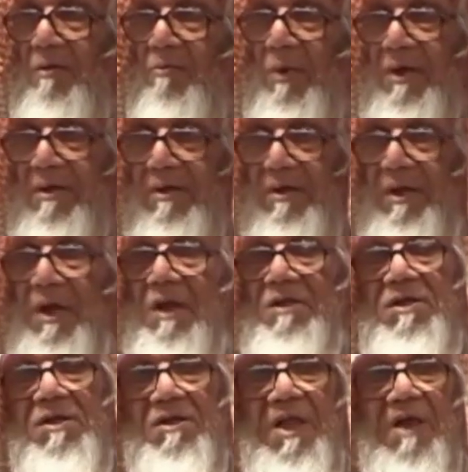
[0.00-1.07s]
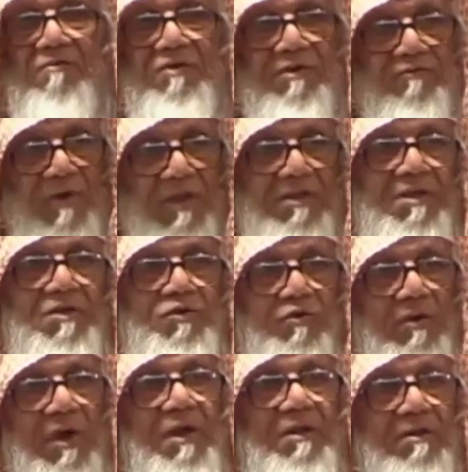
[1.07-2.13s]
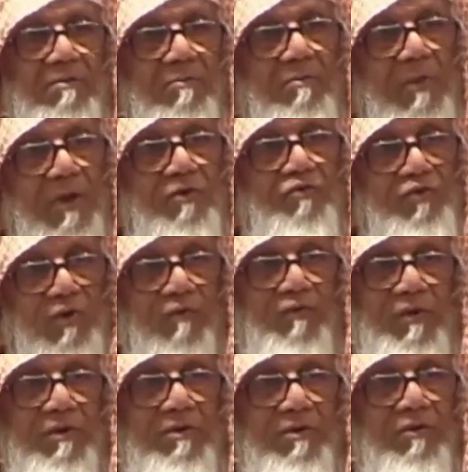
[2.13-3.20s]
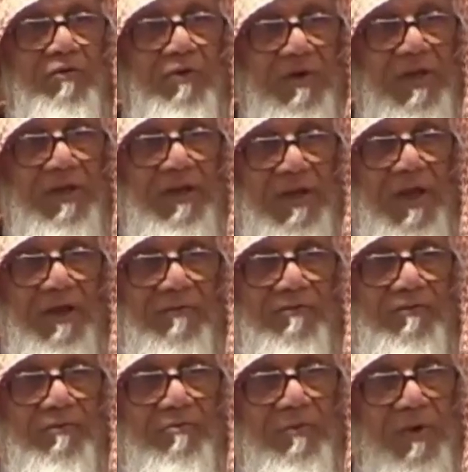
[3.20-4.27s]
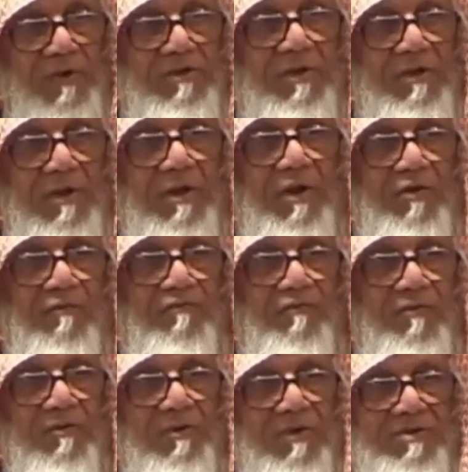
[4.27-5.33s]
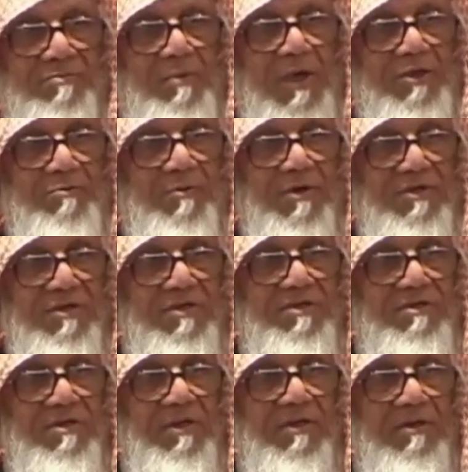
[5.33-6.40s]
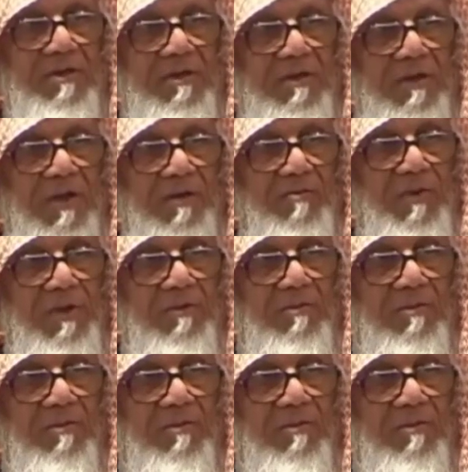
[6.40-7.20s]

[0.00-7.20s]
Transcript: But the hadith, language of hadith, you can make use of it in your daily life, because there are a lot of expressions that can be